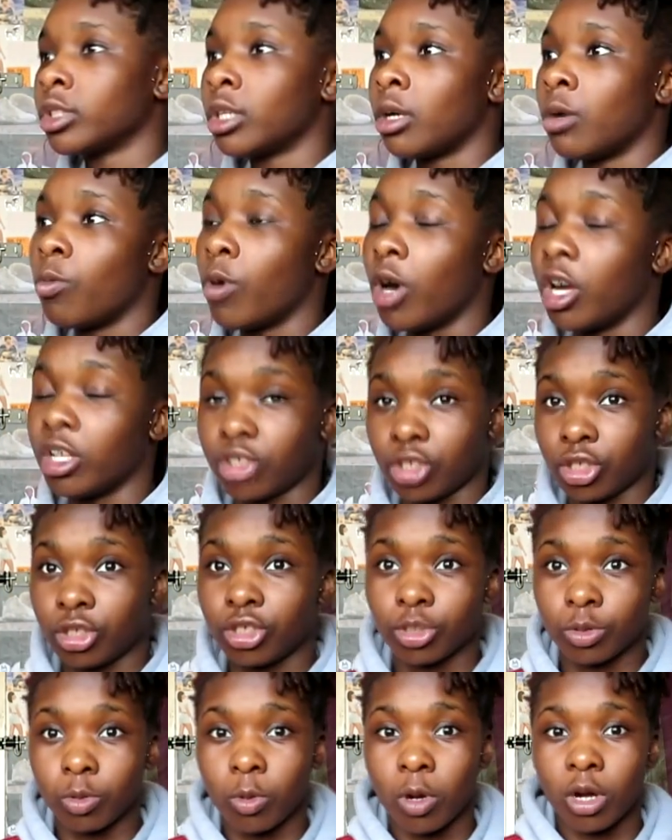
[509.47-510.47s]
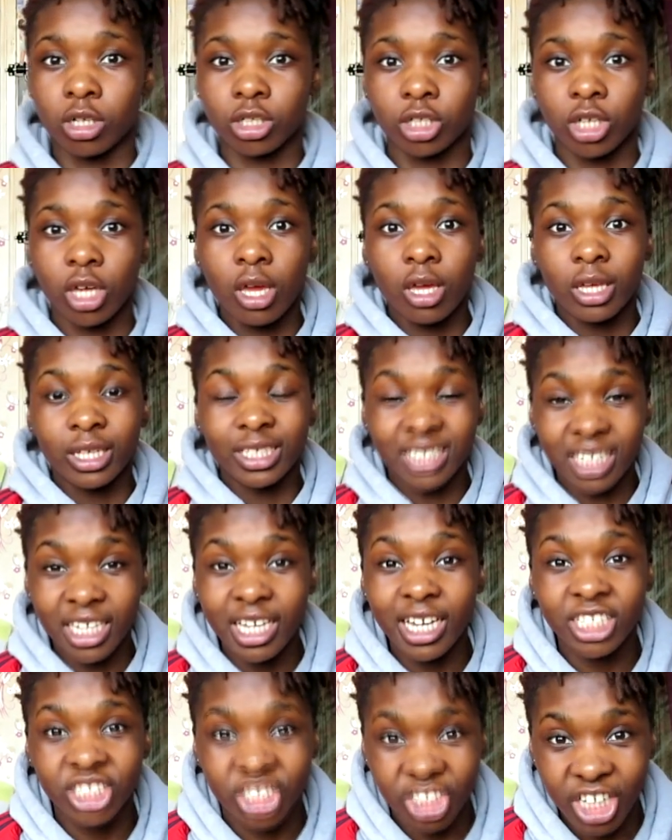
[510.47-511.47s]
Watch.
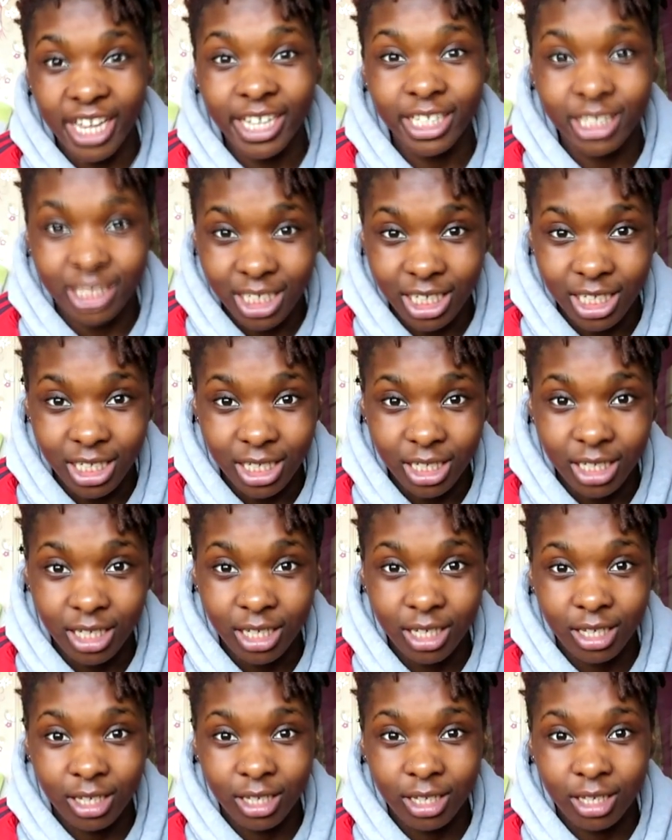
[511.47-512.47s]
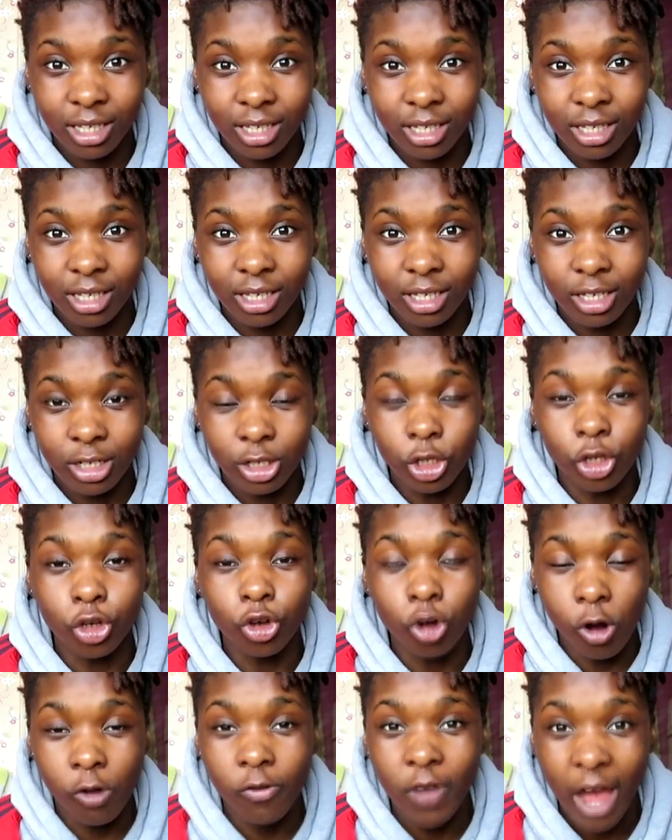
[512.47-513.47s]
Dear JD, the
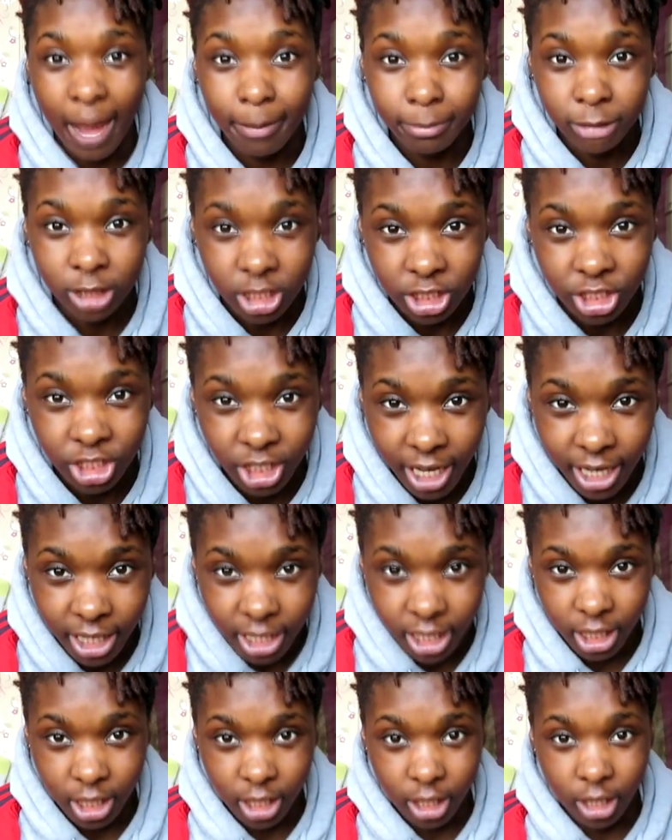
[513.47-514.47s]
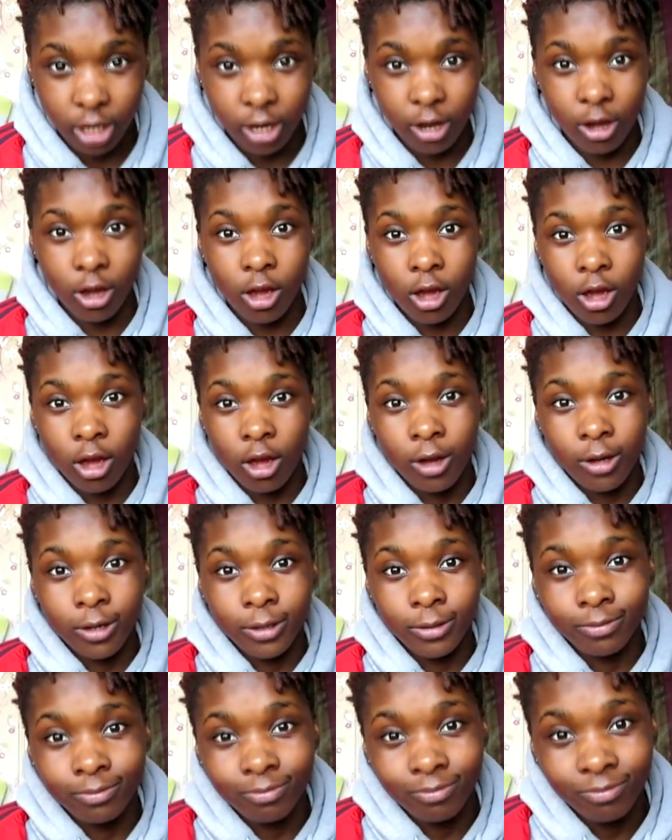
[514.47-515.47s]
Northampton JD,
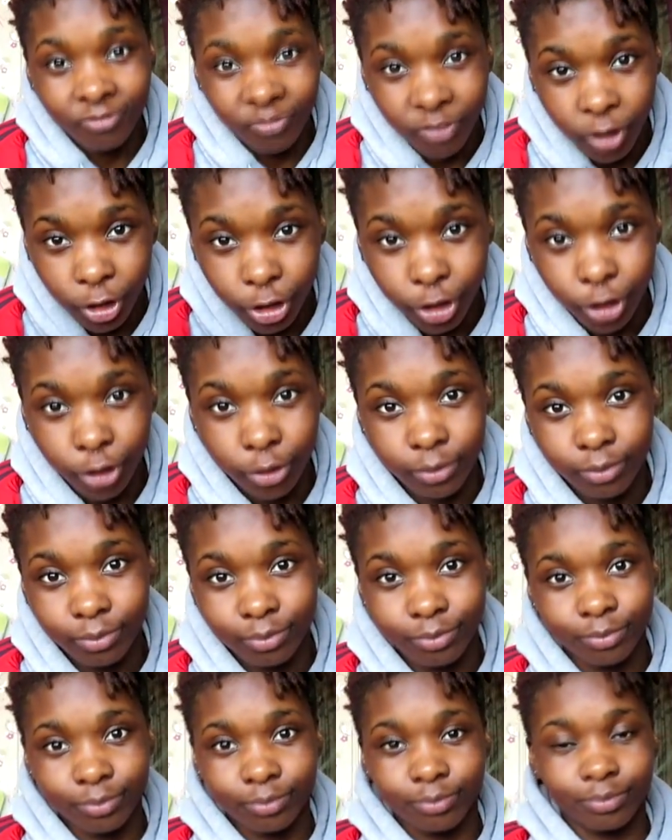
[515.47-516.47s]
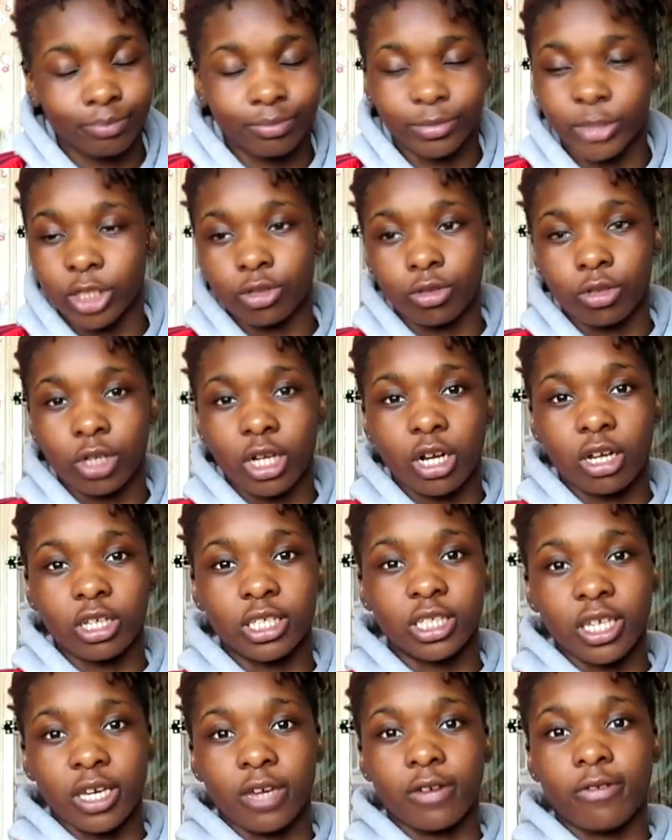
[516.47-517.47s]
fuck you. That's all I got to
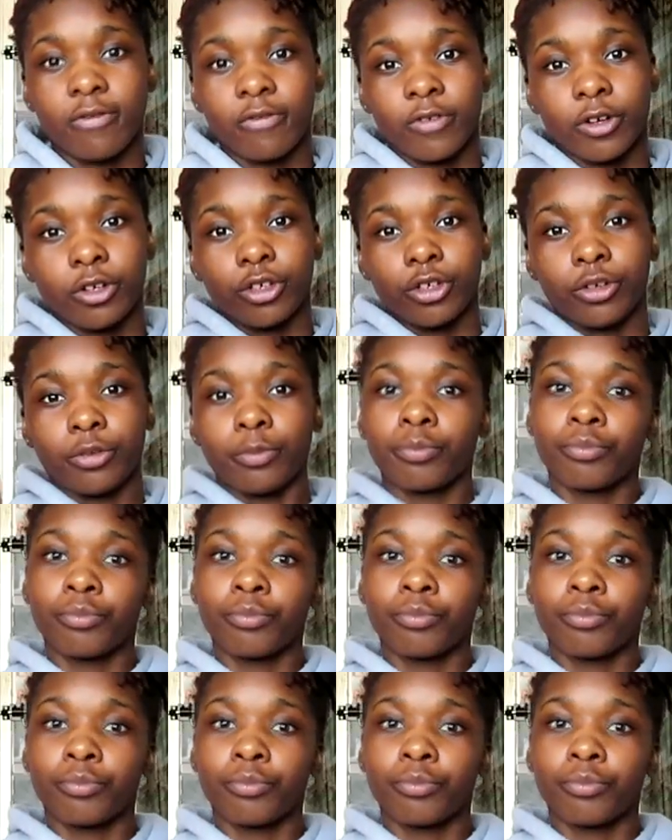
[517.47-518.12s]
say. Fuck you.